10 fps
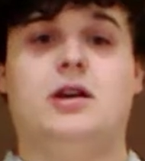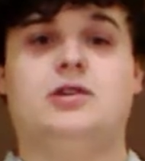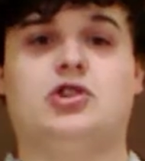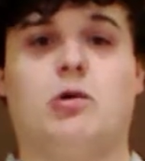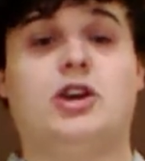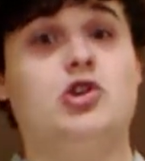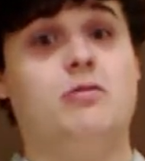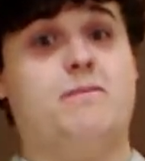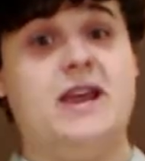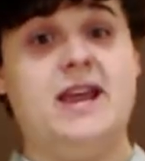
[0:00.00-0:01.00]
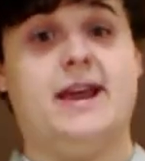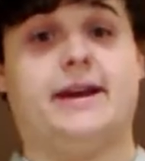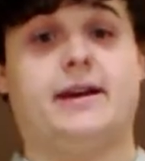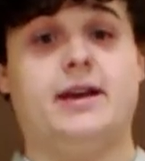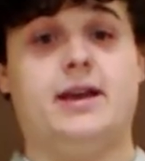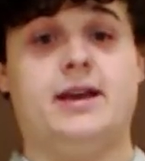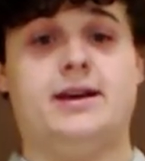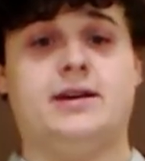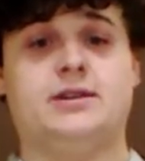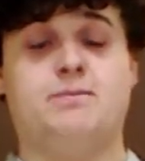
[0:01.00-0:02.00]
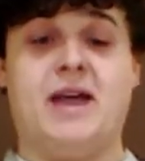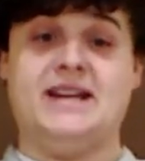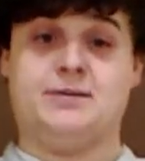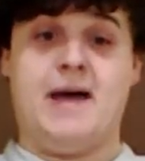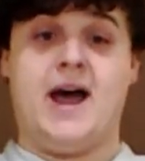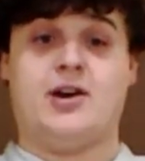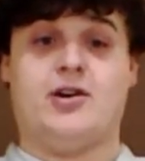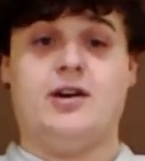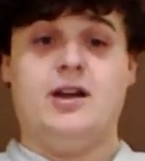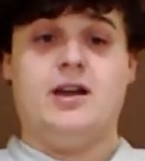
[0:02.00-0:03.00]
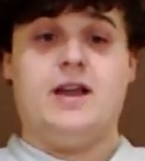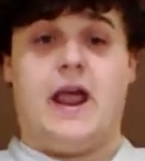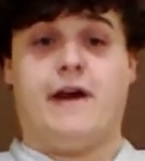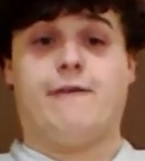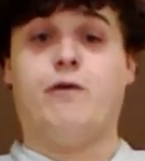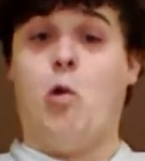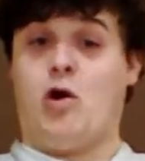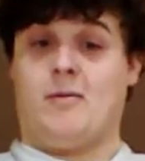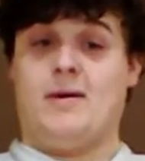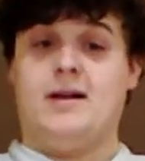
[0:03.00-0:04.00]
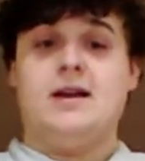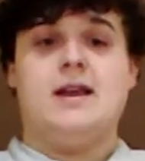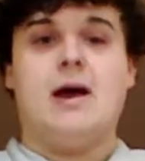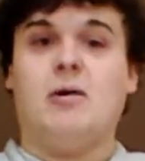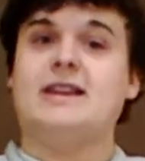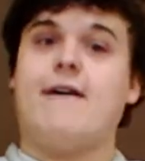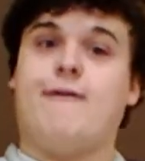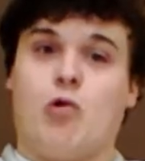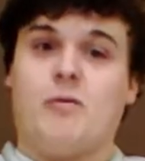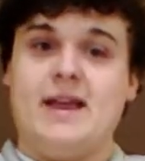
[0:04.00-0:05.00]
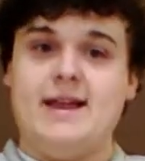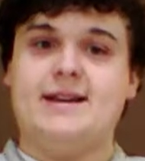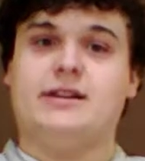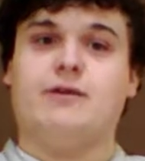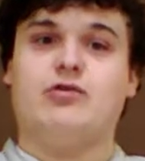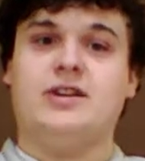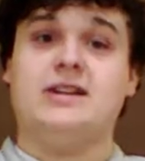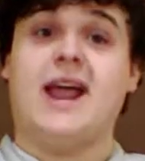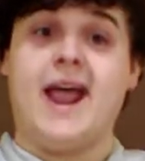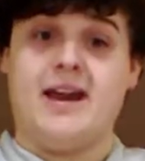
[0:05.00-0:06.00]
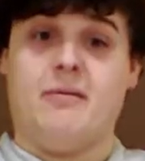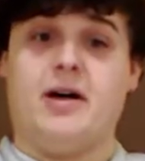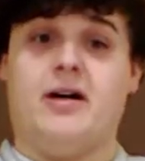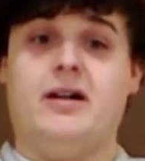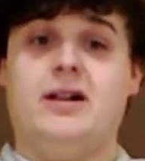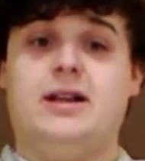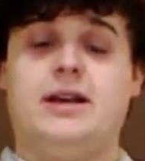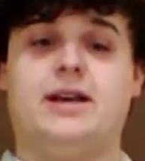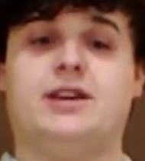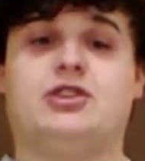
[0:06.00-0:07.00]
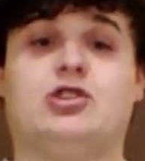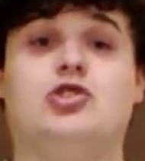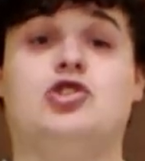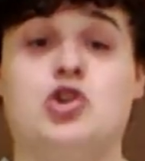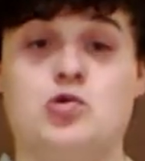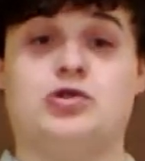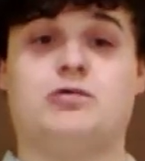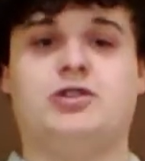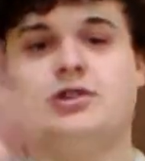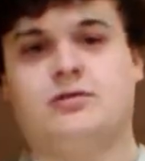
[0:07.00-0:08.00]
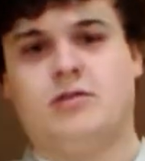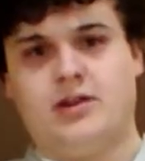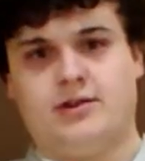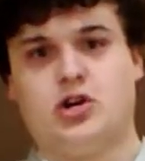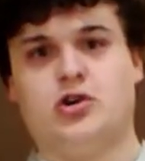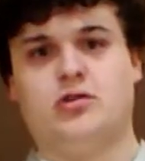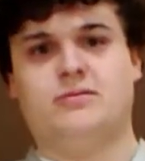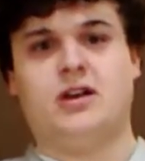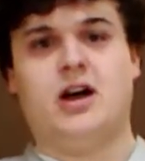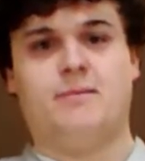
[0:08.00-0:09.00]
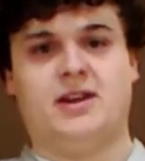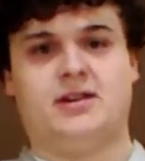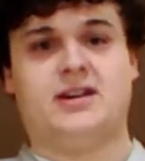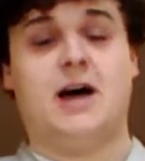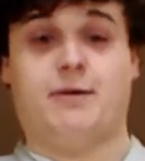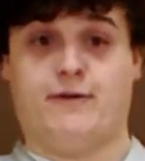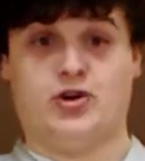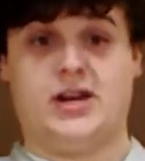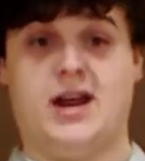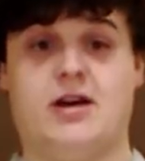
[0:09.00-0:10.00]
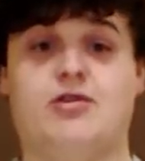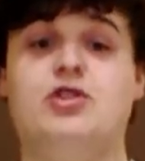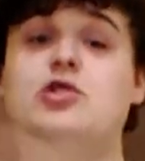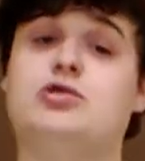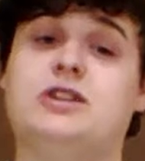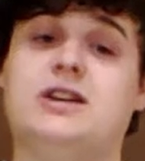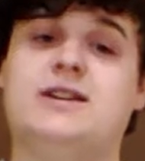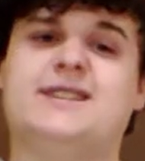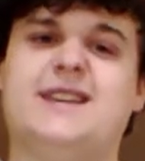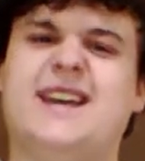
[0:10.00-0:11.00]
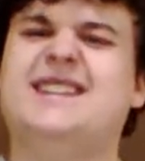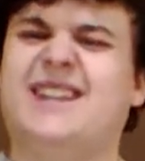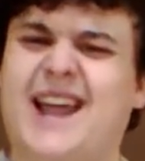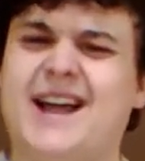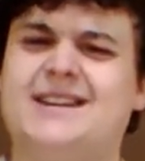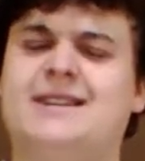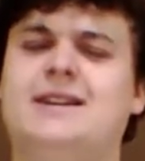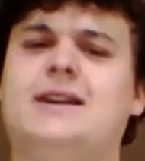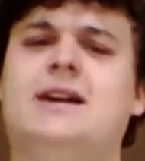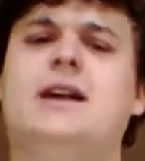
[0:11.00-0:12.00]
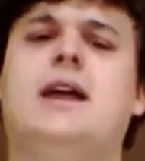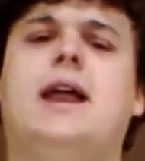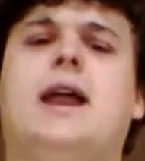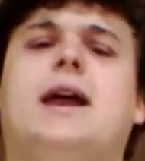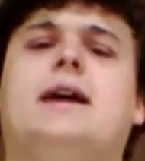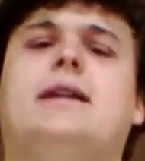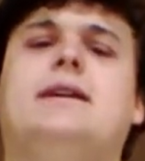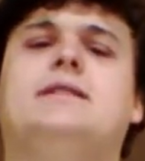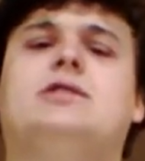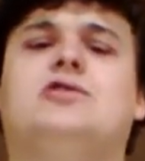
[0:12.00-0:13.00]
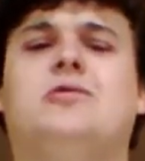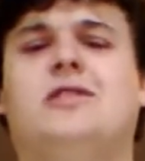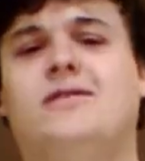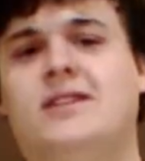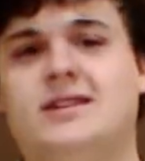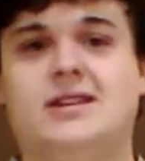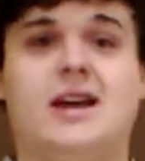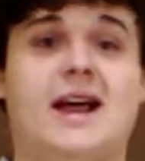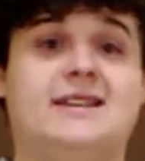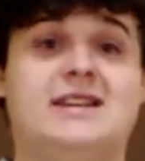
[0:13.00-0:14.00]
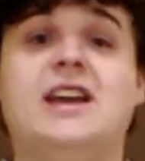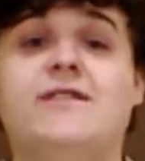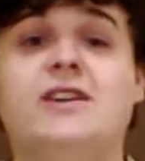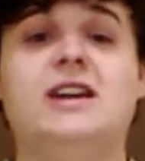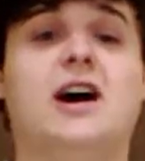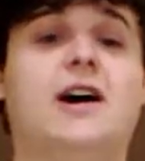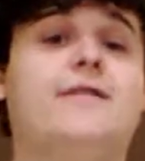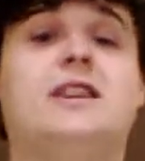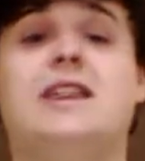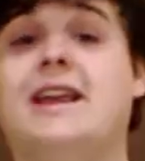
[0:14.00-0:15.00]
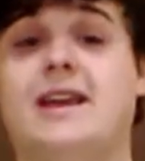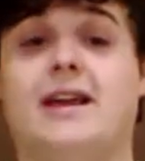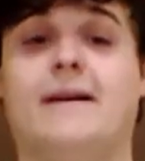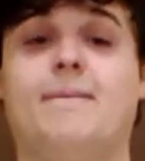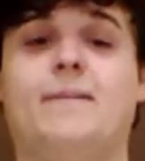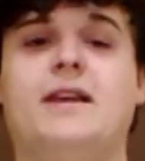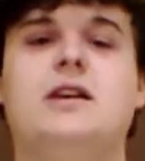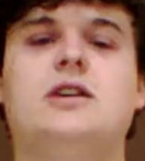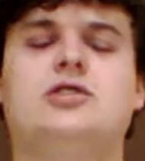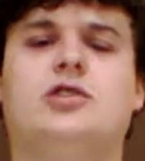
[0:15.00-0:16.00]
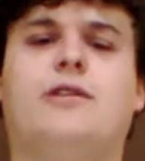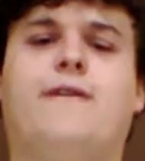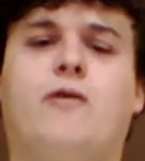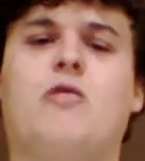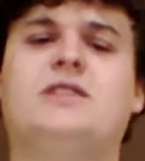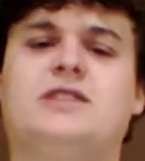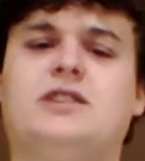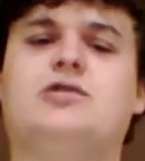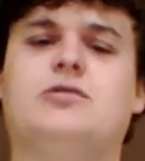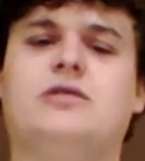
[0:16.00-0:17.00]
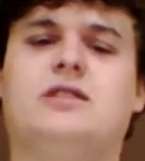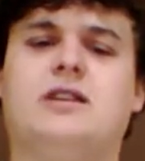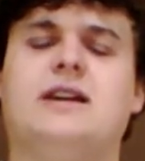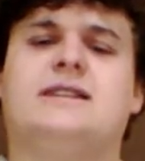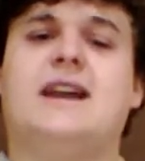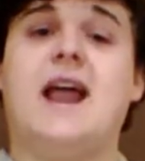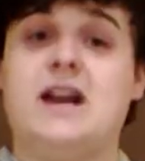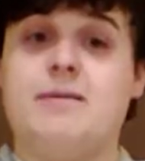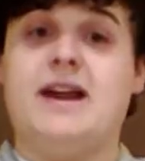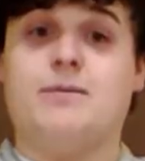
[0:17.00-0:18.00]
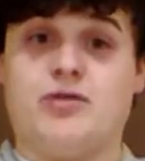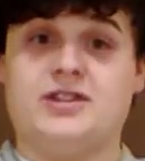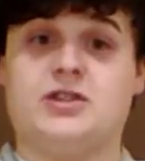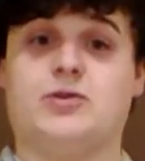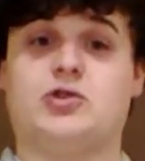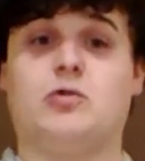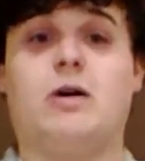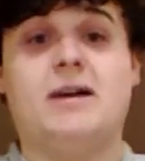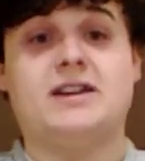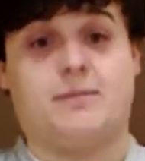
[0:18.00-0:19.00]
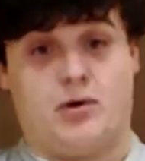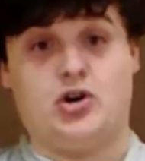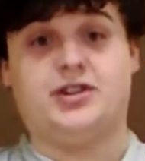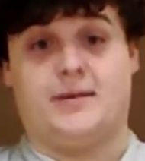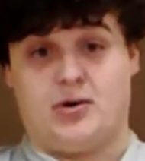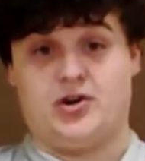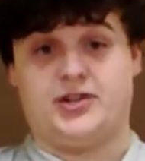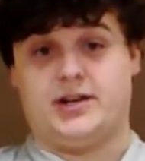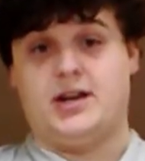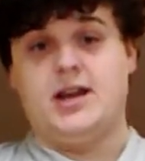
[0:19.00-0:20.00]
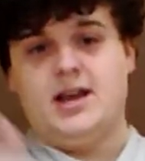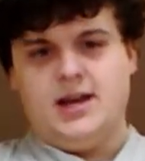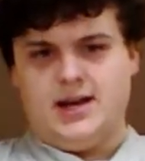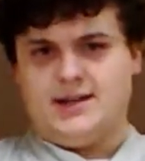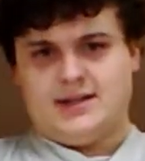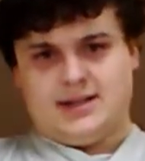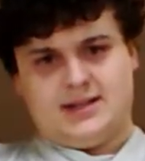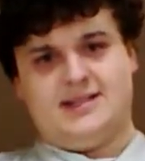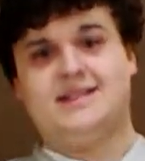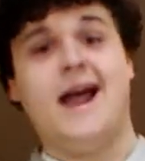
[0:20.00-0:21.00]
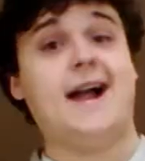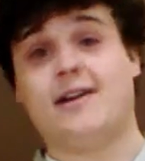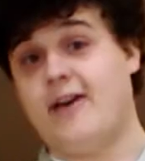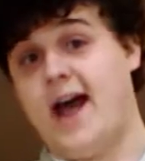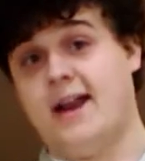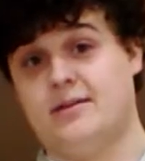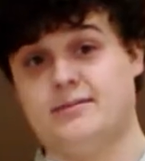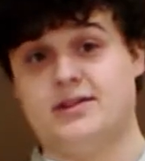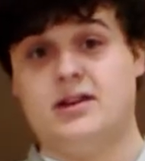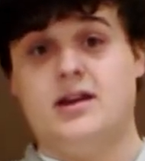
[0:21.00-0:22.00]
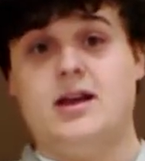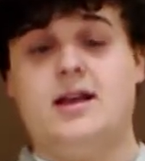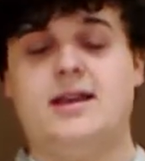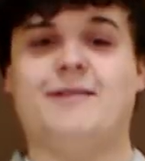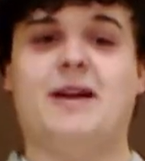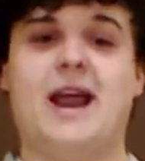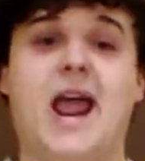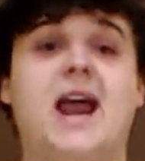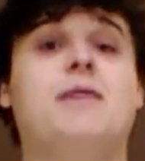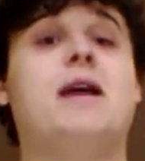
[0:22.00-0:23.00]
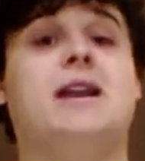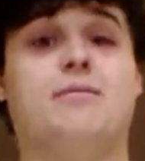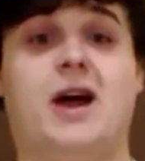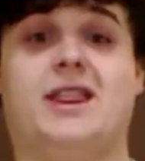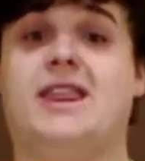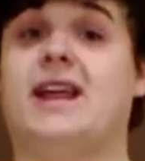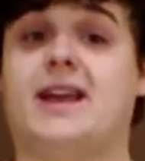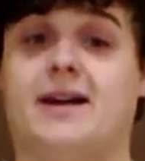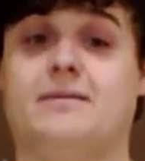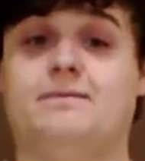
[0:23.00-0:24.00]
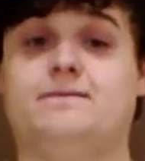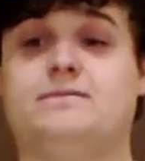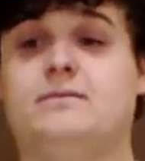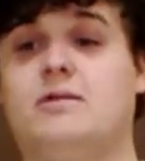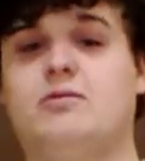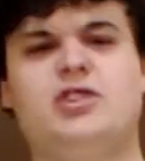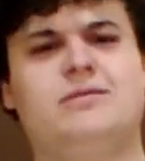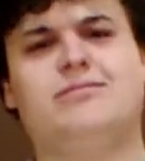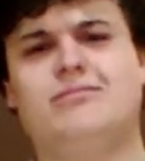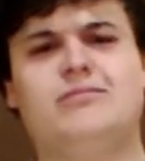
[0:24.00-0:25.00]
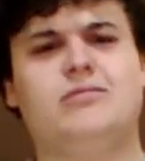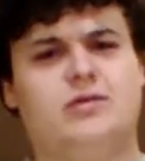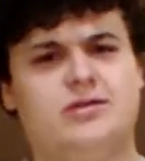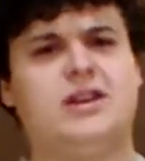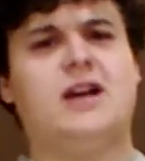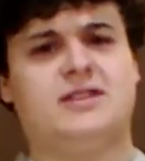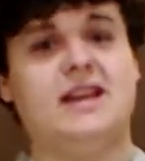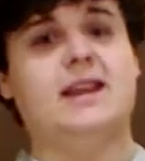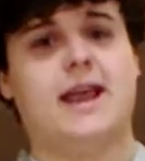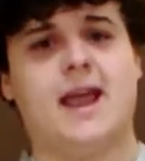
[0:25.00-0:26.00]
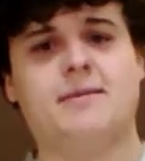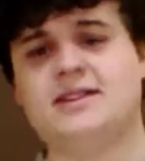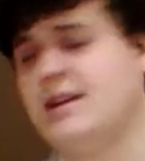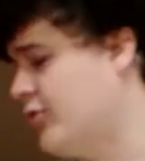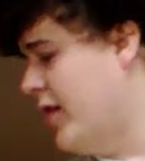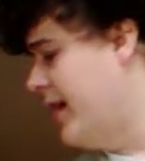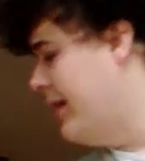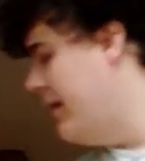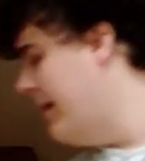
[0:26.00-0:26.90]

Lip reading: So a human being is base matter and form. Now, what that form is, if you read De Anima, is nous, which is one of the terms up at the top of the first handout. Nous is intellect, and it's sort of this activity of thinking. So the form is, it's an animating principle. So what makes a person is it's a stack of atoms that have been animated by thinking, which is, sounds in the game, it sounds right.